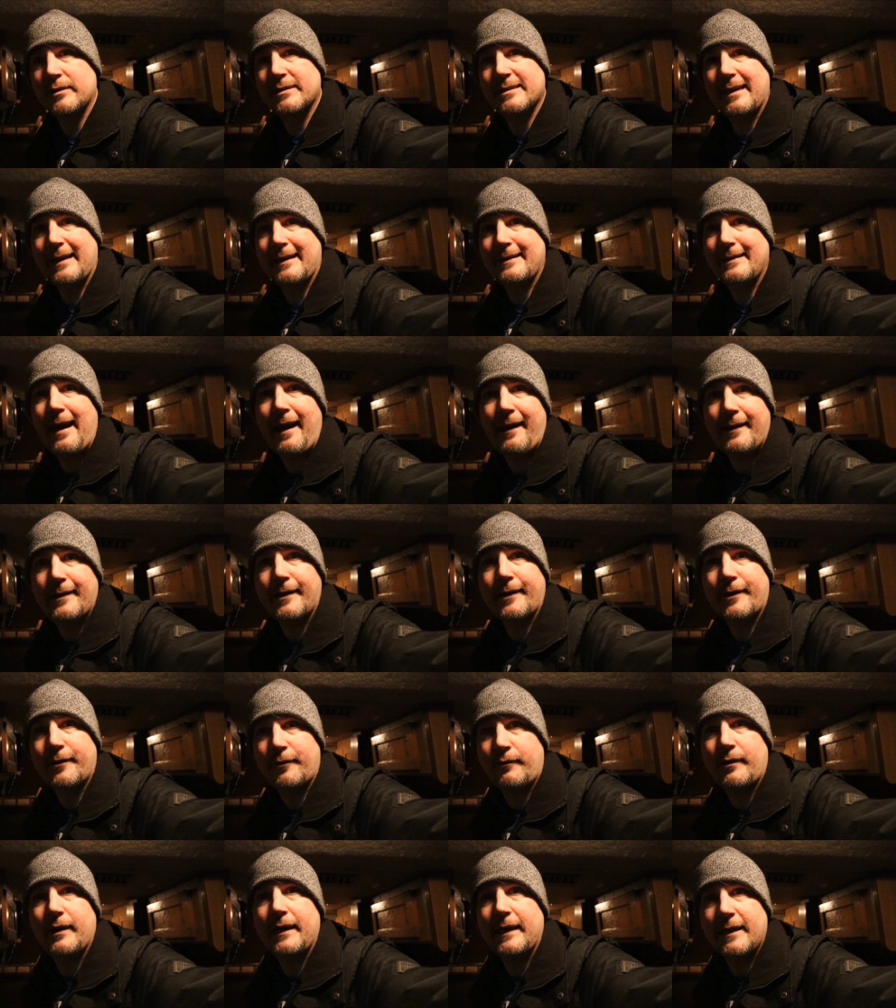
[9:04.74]
it's like 10
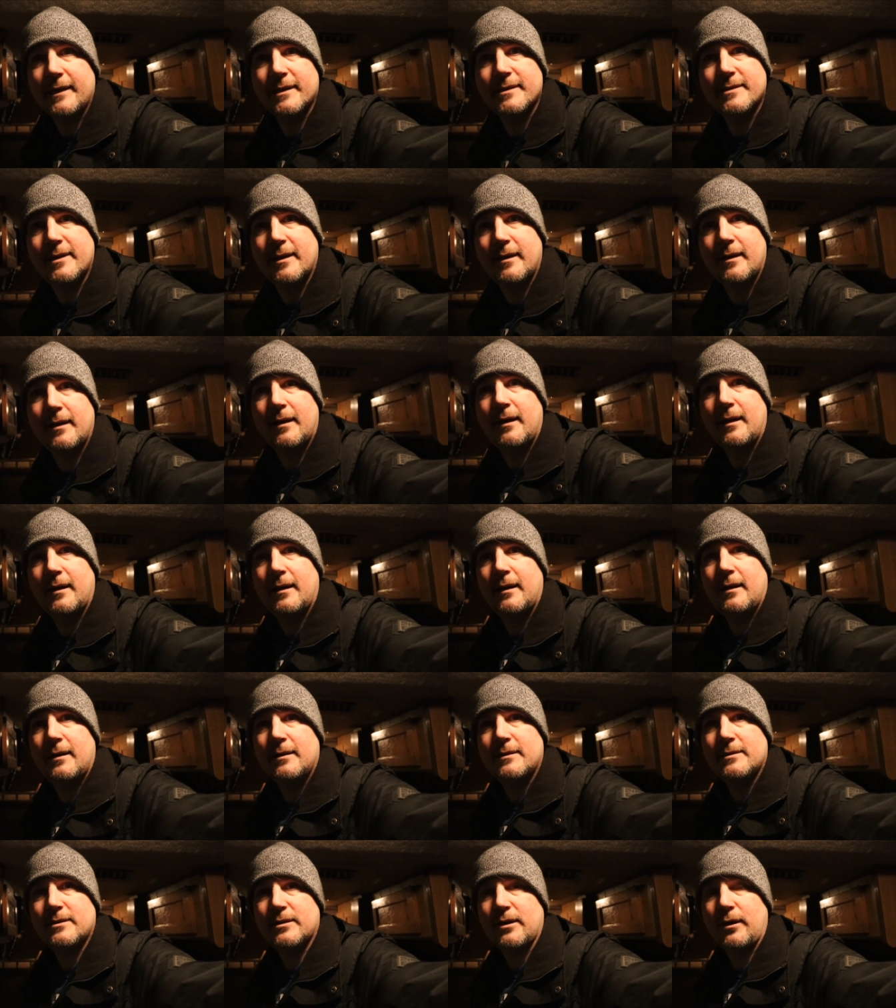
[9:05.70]
degrees.
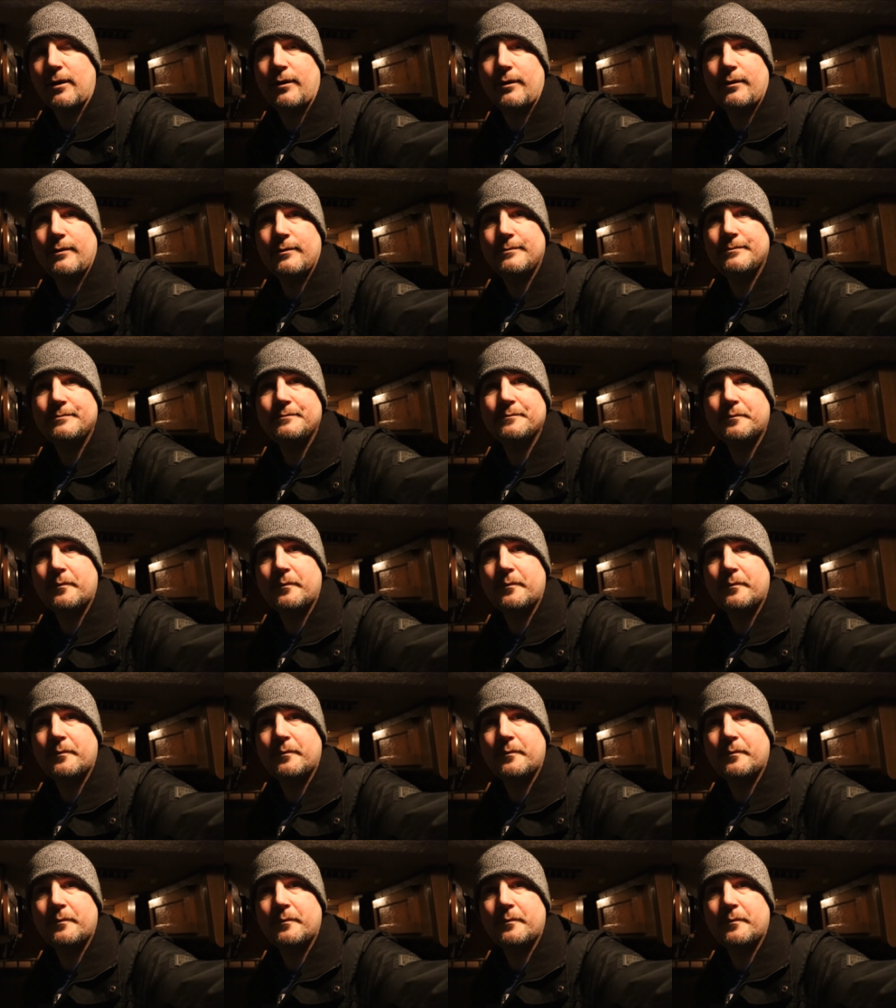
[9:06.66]
So